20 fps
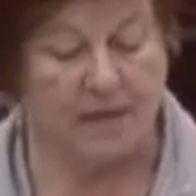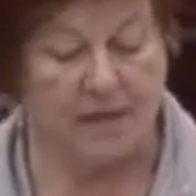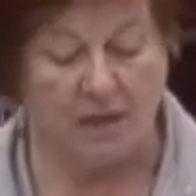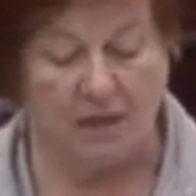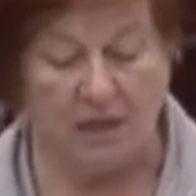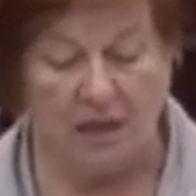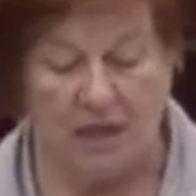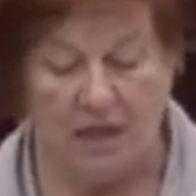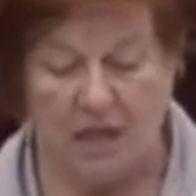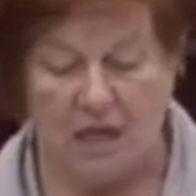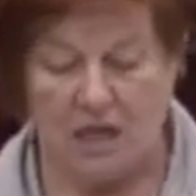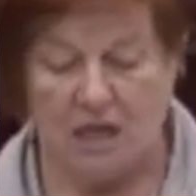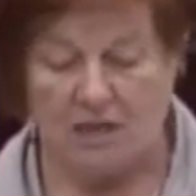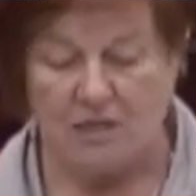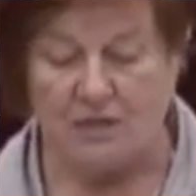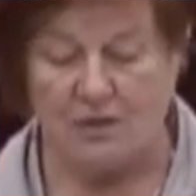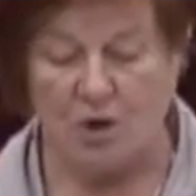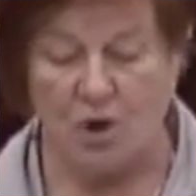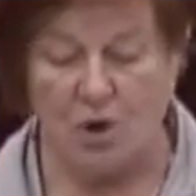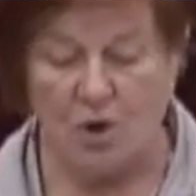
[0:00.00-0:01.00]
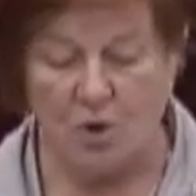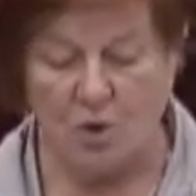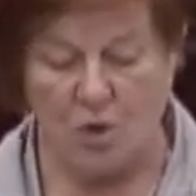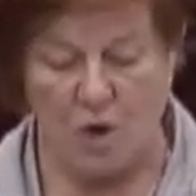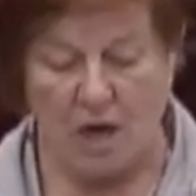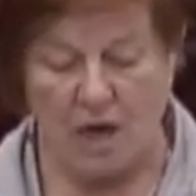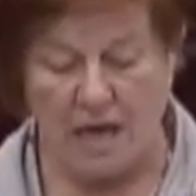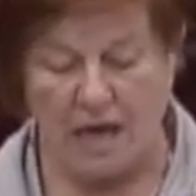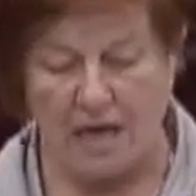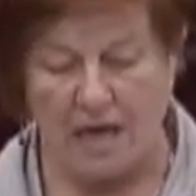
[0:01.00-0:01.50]
bill.
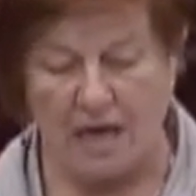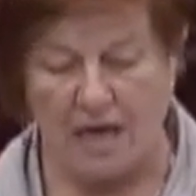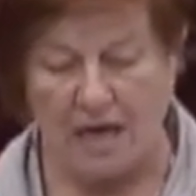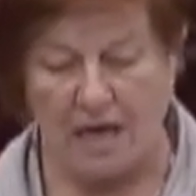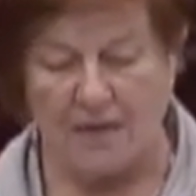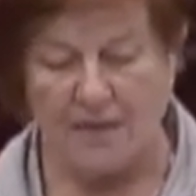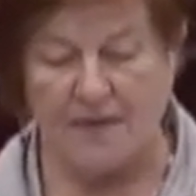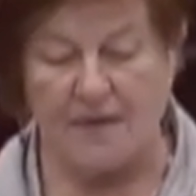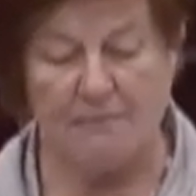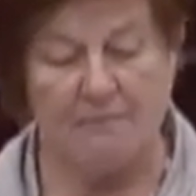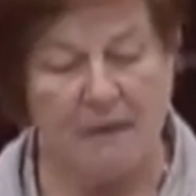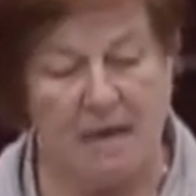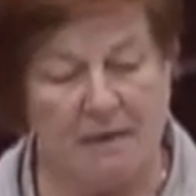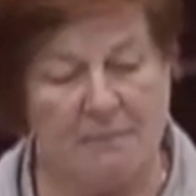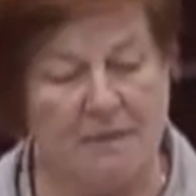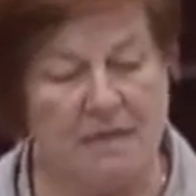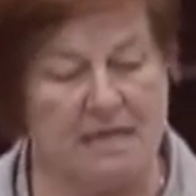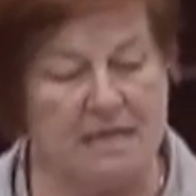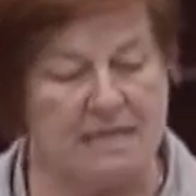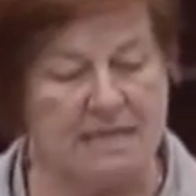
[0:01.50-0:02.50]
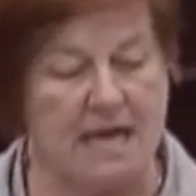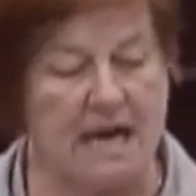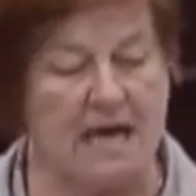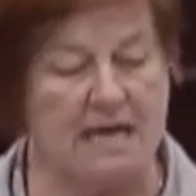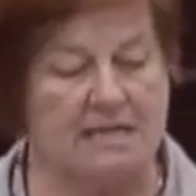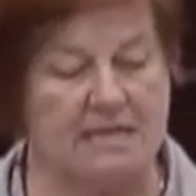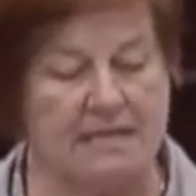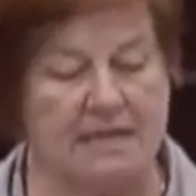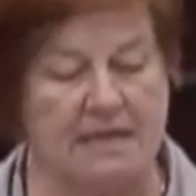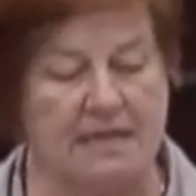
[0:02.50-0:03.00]
So the amendment is
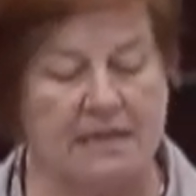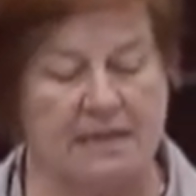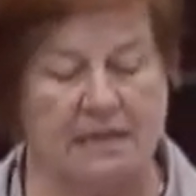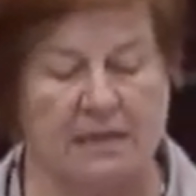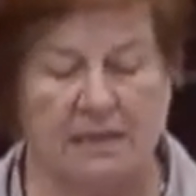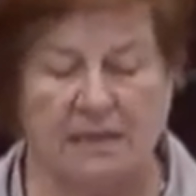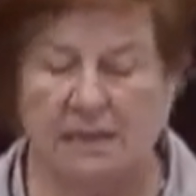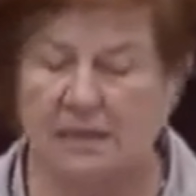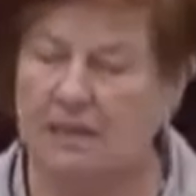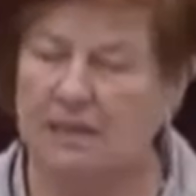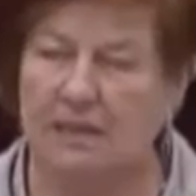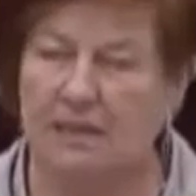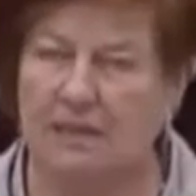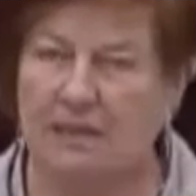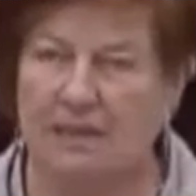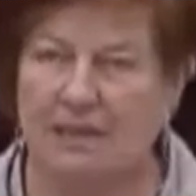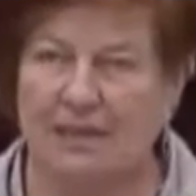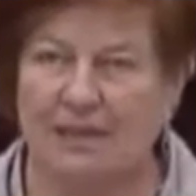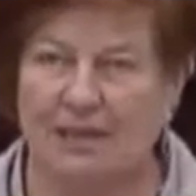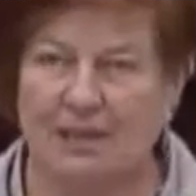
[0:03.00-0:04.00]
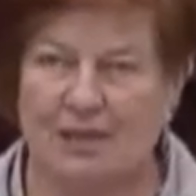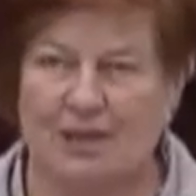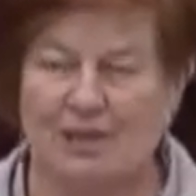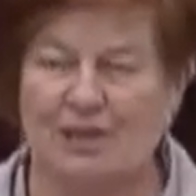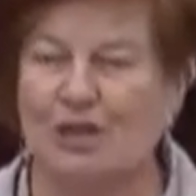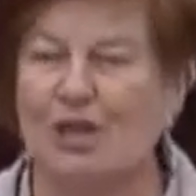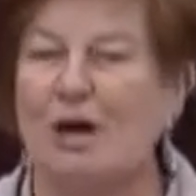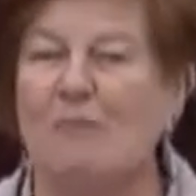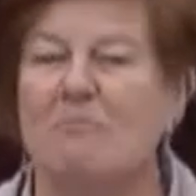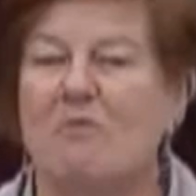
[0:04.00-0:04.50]
asking,
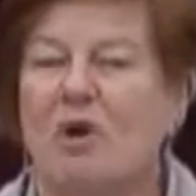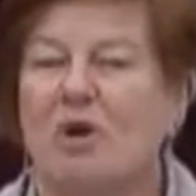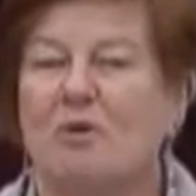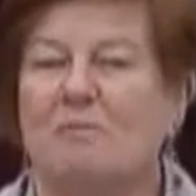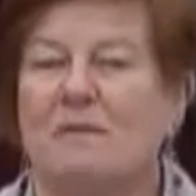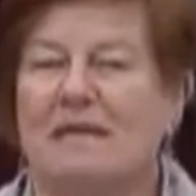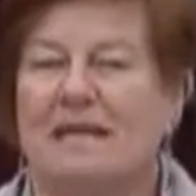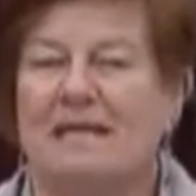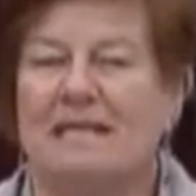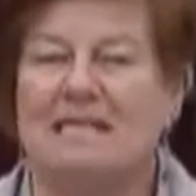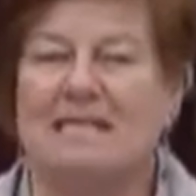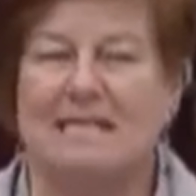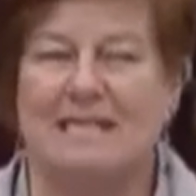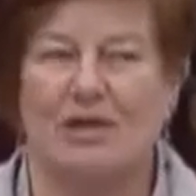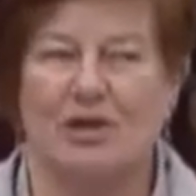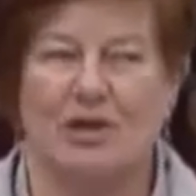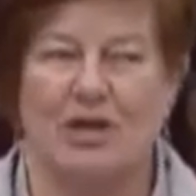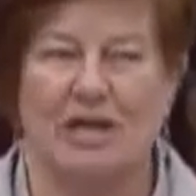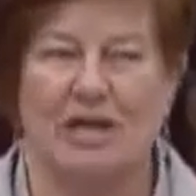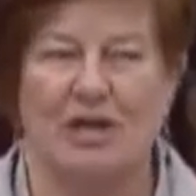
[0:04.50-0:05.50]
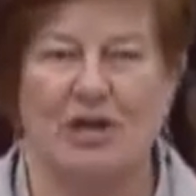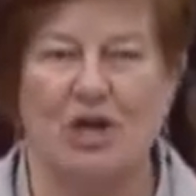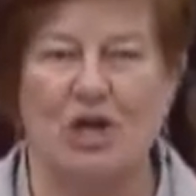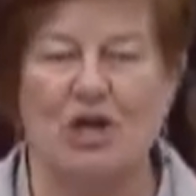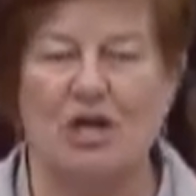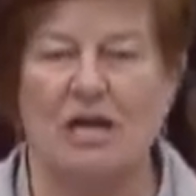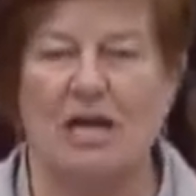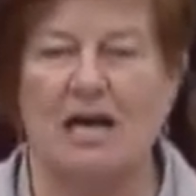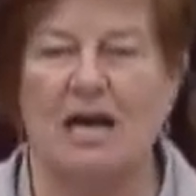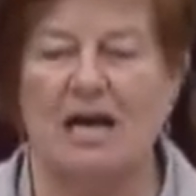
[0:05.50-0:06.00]
there's a lot more to be considered
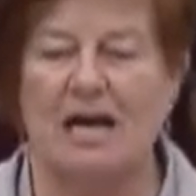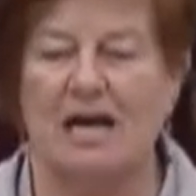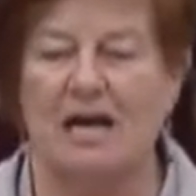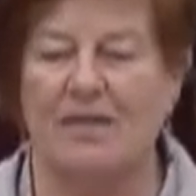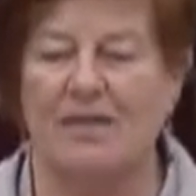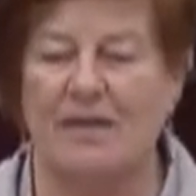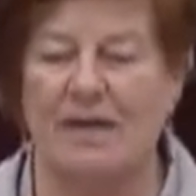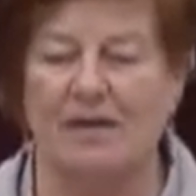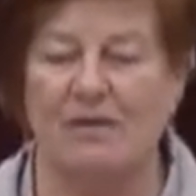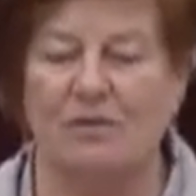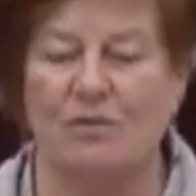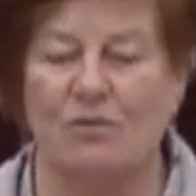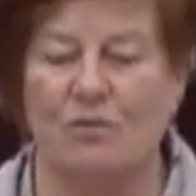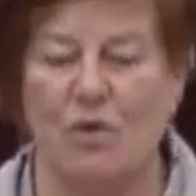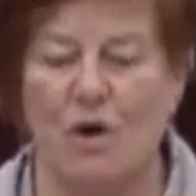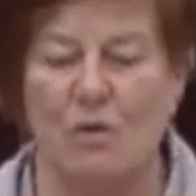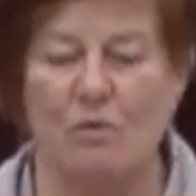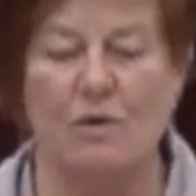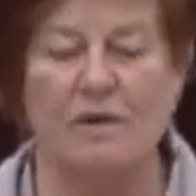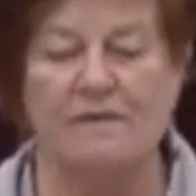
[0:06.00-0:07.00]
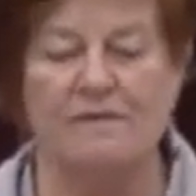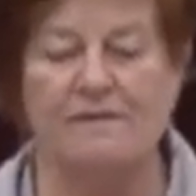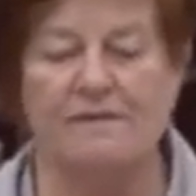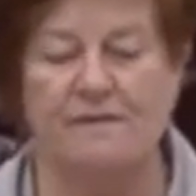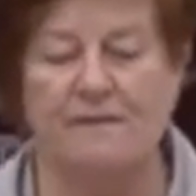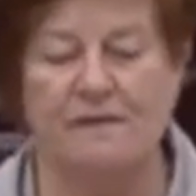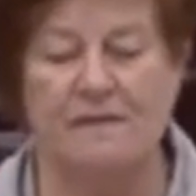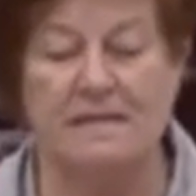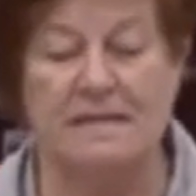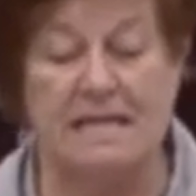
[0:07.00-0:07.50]
here than what we've
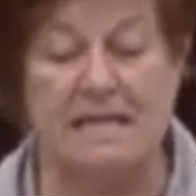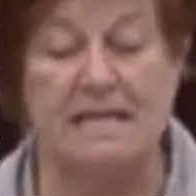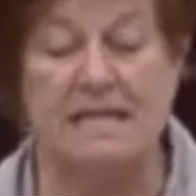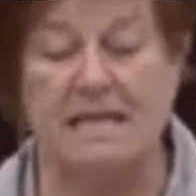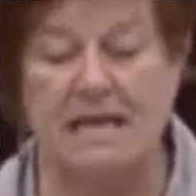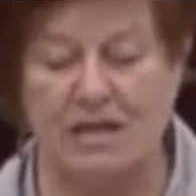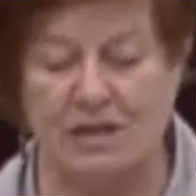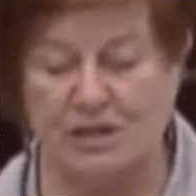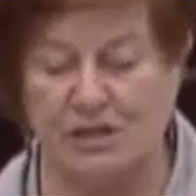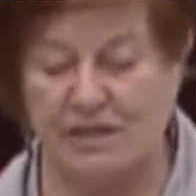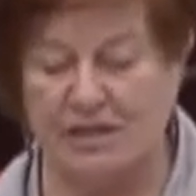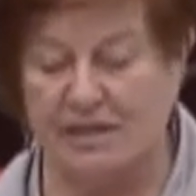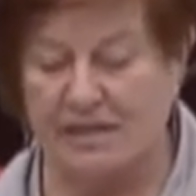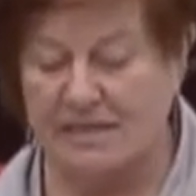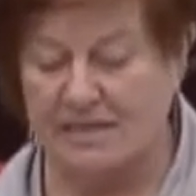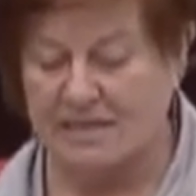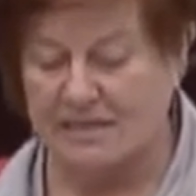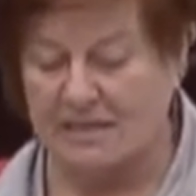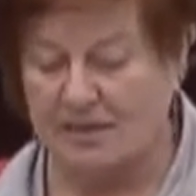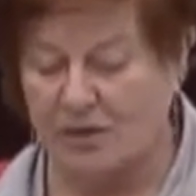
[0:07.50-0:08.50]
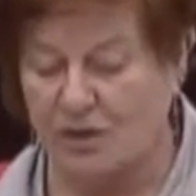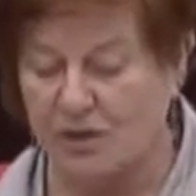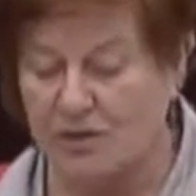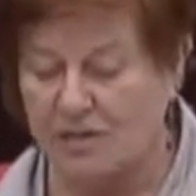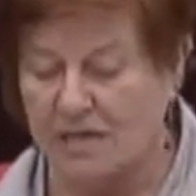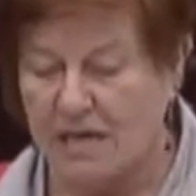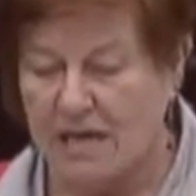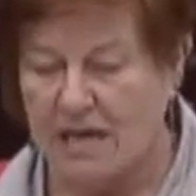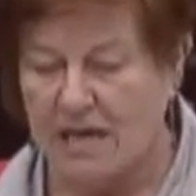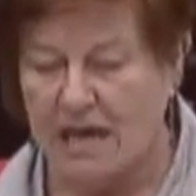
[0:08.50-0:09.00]
seen actually
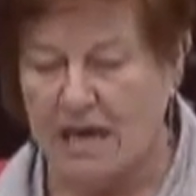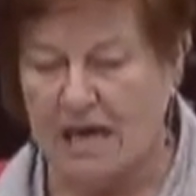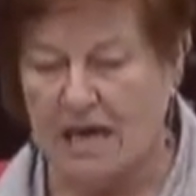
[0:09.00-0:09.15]
considered.